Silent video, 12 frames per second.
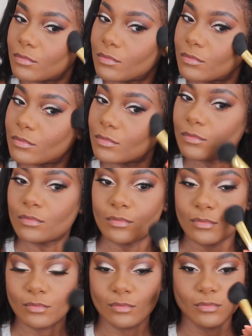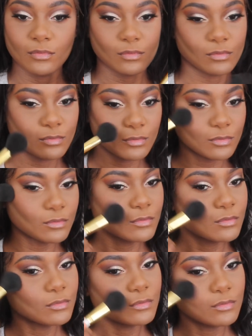
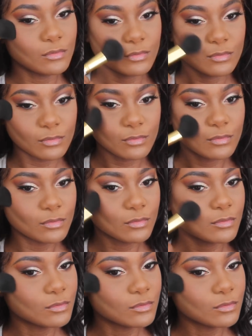Nothing is said.